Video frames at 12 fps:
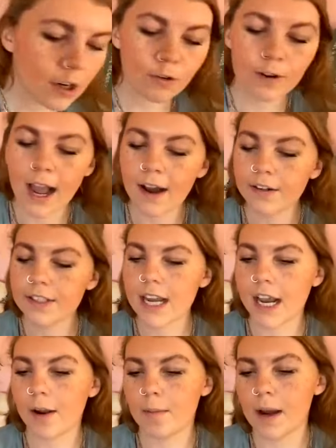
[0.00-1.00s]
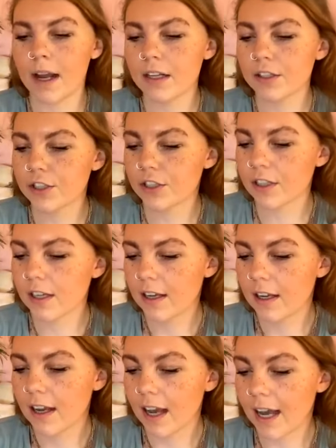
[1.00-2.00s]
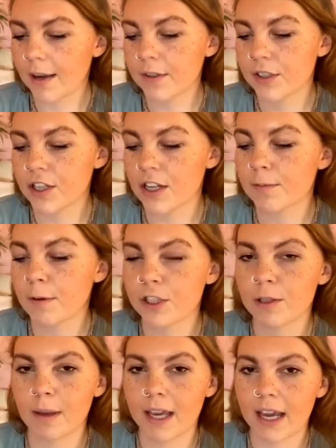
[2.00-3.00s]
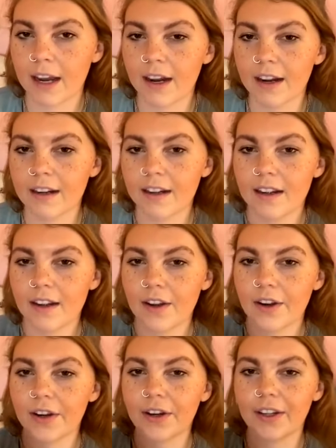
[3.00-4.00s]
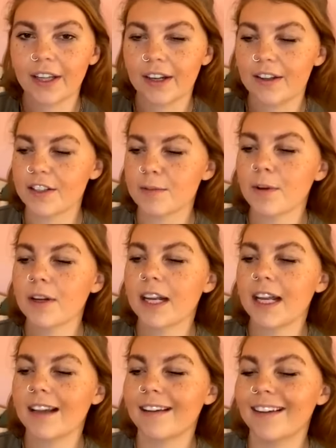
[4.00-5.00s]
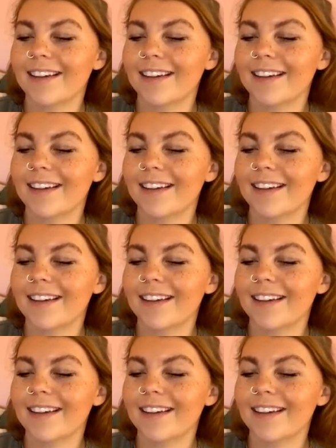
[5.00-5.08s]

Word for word: round hairbrush? I was just brushing my hair earlier this morning,